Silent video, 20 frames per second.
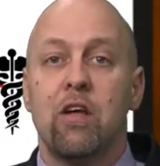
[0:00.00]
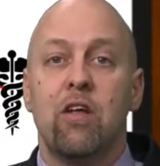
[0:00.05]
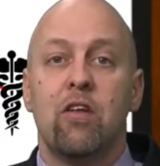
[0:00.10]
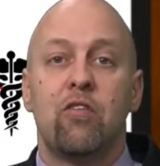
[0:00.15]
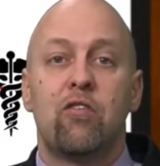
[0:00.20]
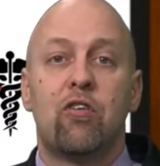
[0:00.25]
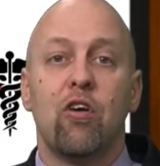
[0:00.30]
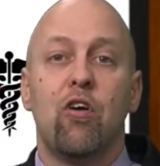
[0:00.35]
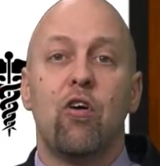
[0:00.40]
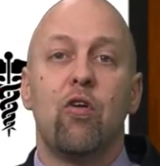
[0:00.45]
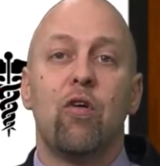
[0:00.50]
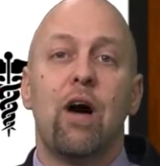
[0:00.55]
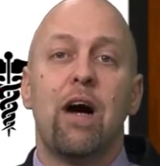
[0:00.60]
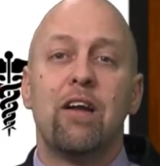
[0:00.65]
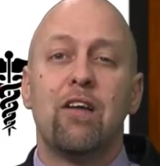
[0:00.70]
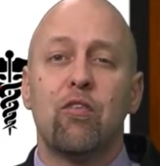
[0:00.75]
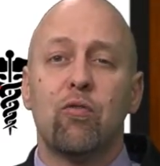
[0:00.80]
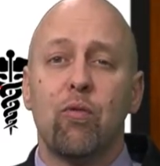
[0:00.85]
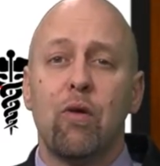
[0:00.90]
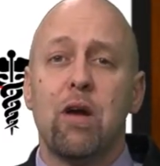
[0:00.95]
So
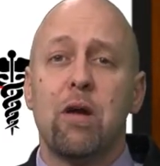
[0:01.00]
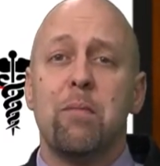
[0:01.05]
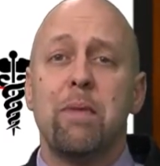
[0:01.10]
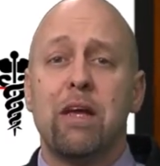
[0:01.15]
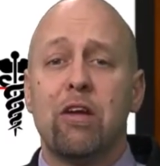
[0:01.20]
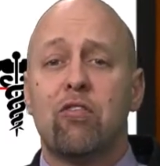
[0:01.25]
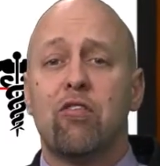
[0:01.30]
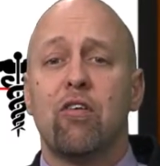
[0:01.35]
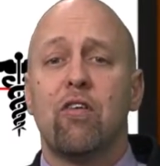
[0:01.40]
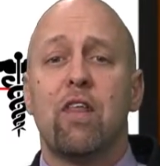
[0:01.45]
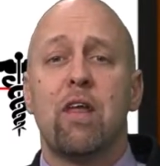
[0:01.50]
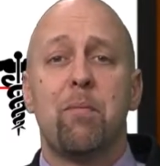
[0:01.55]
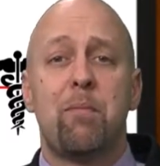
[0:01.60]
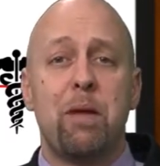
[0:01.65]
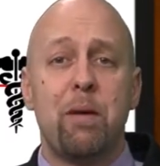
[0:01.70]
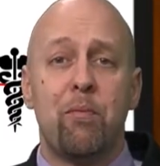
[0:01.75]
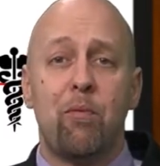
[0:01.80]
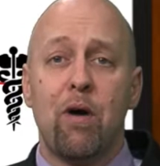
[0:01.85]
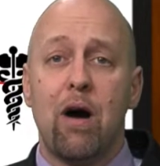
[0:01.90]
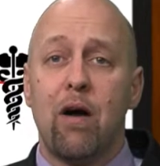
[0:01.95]
I just want to make sure that
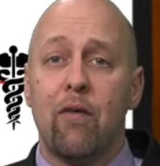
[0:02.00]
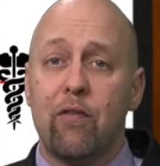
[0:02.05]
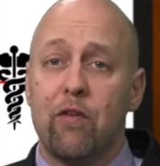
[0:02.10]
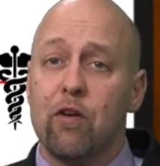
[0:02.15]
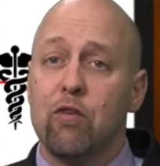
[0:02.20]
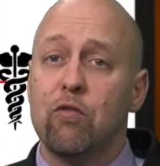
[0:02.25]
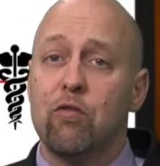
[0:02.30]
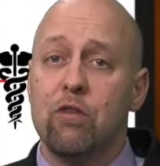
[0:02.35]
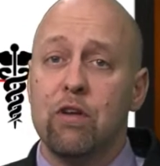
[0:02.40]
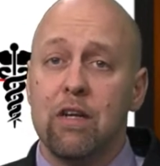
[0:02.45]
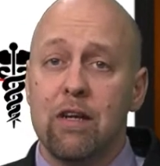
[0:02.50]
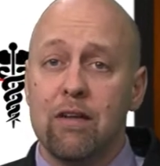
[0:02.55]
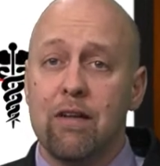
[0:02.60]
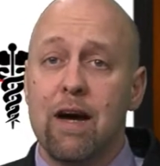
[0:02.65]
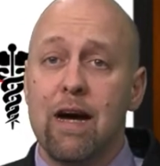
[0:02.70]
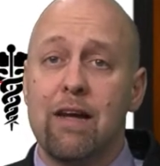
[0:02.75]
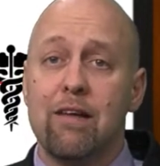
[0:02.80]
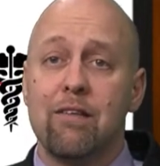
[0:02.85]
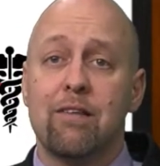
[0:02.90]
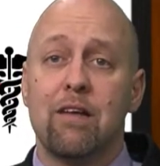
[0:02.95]
people out there
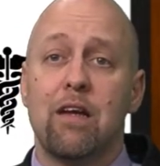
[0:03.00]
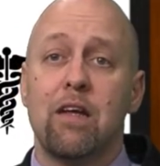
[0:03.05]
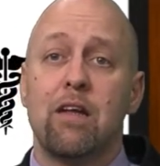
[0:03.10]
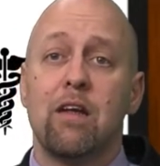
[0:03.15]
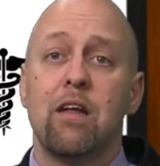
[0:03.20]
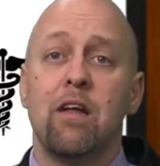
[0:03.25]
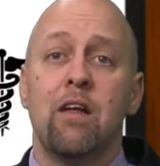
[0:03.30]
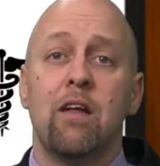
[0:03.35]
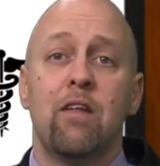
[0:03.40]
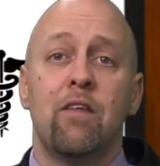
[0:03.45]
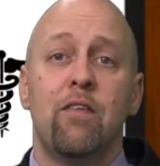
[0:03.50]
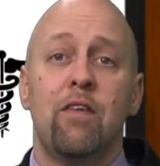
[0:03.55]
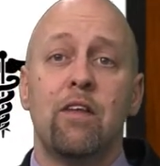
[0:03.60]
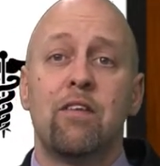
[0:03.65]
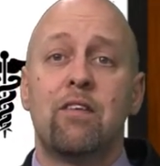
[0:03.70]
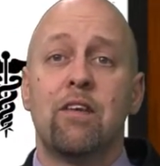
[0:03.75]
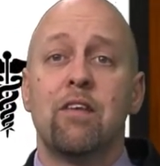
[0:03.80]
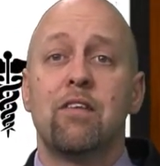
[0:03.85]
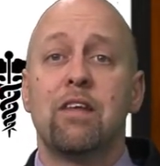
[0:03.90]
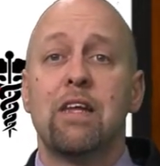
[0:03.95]
realize that
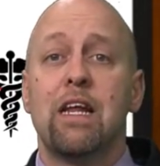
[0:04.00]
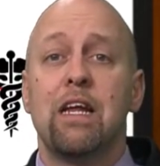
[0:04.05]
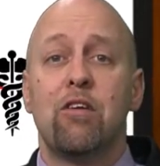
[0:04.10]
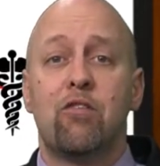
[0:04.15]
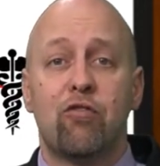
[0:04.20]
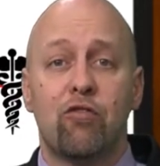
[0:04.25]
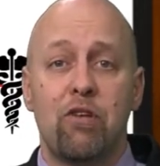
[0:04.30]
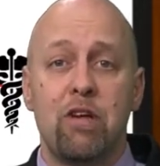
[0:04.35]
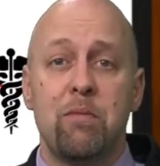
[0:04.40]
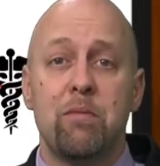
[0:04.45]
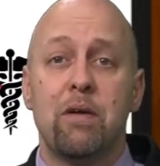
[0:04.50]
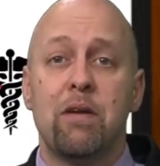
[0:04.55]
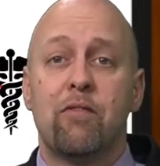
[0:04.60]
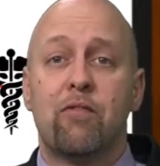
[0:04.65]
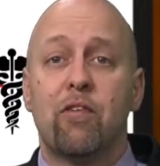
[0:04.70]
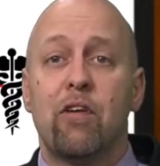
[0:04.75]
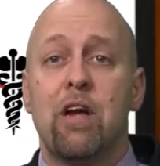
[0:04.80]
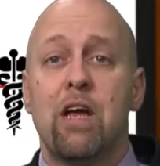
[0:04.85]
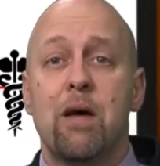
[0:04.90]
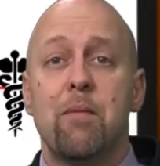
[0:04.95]
this isn't a treatment
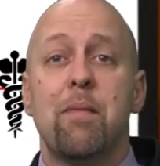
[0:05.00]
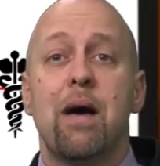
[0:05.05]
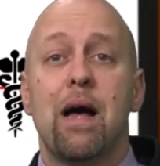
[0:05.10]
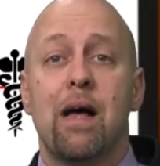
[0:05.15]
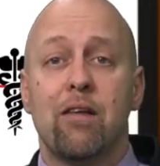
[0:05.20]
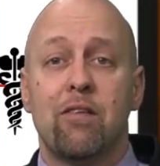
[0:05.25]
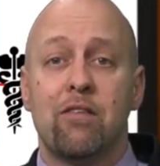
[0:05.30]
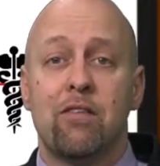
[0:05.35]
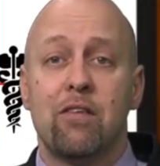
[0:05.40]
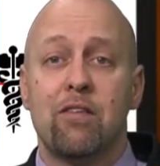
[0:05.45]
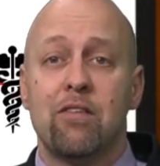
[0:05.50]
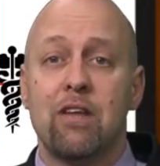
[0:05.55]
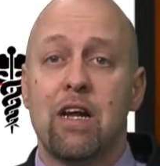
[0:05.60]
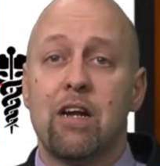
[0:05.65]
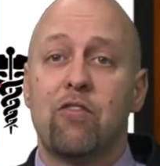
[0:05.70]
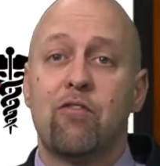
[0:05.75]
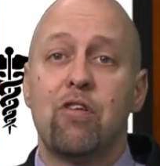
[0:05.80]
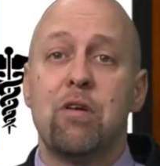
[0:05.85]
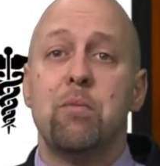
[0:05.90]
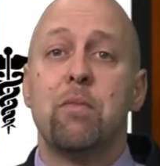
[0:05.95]
for MS. It's not
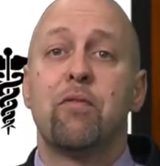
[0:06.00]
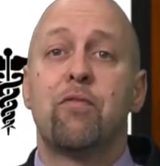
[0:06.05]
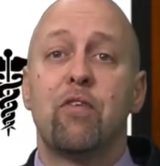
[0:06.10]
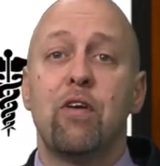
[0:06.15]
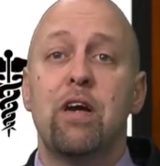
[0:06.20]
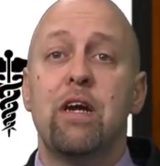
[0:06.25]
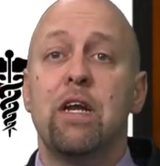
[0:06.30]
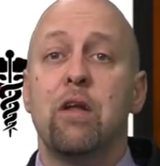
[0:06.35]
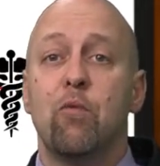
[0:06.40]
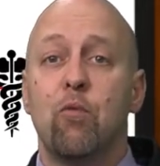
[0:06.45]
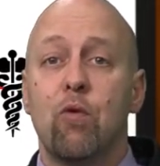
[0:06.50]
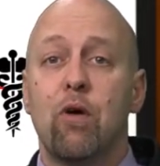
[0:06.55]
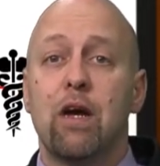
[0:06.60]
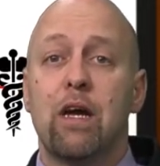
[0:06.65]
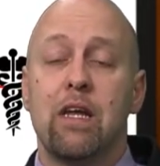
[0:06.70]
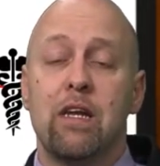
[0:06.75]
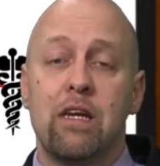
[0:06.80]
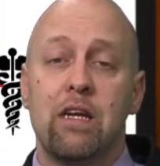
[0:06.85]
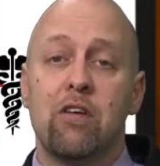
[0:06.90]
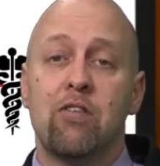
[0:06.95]
a treatment for any one
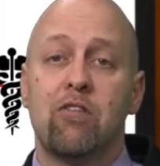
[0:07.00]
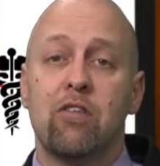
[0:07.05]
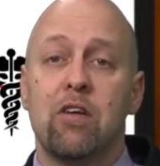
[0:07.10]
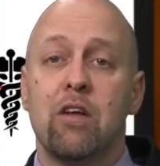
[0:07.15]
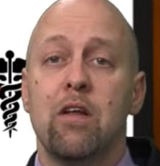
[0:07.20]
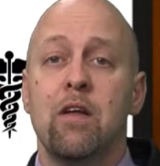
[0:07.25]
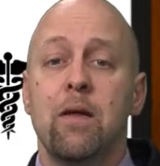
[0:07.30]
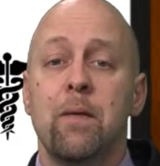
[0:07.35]
condition.